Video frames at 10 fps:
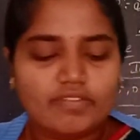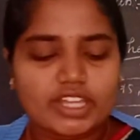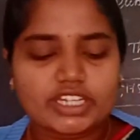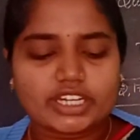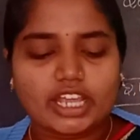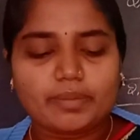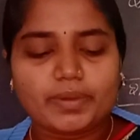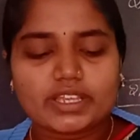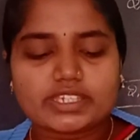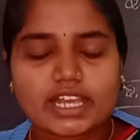
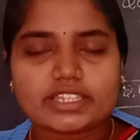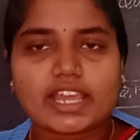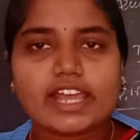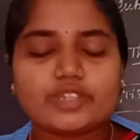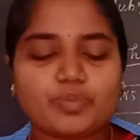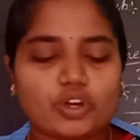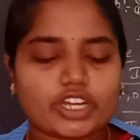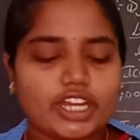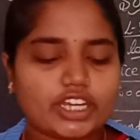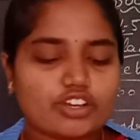vegetables such as
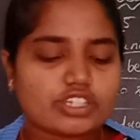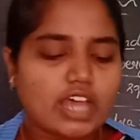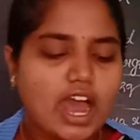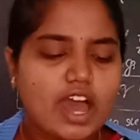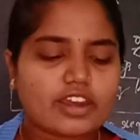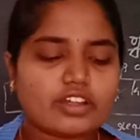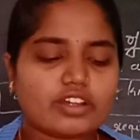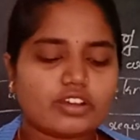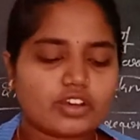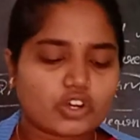potatoes are
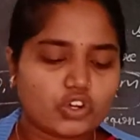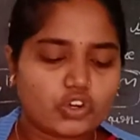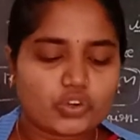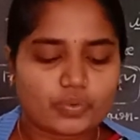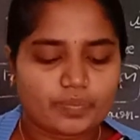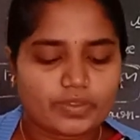grown.